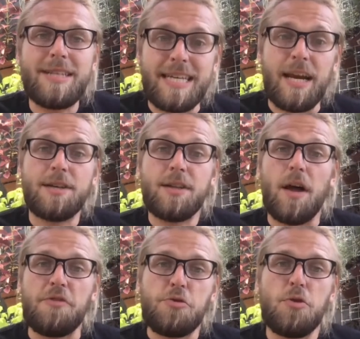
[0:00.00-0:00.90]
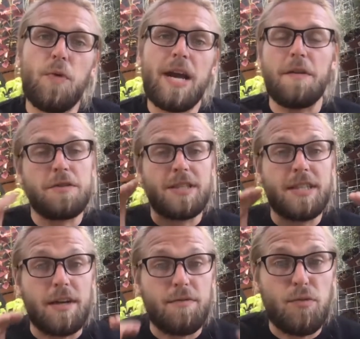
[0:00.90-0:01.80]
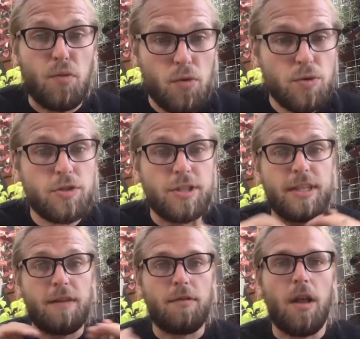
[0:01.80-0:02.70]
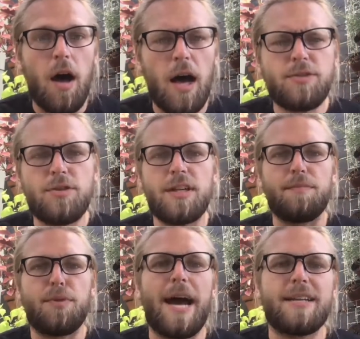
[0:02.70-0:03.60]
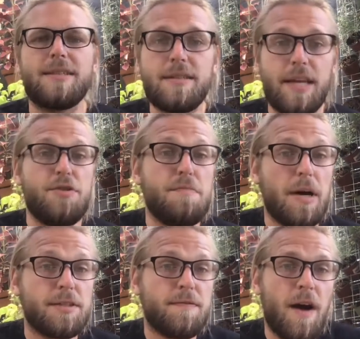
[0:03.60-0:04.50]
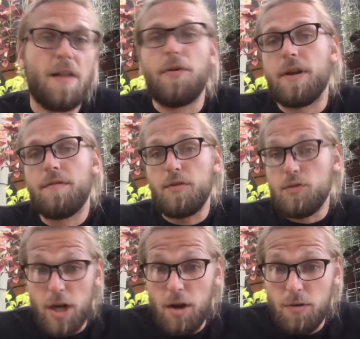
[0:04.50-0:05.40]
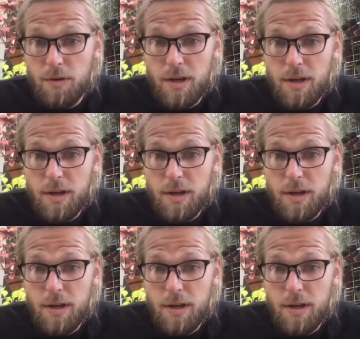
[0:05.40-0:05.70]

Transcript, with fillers: deontological way. There's a set of rules, there's a set of laws, there's a set of practices that you must follow, and if you don't,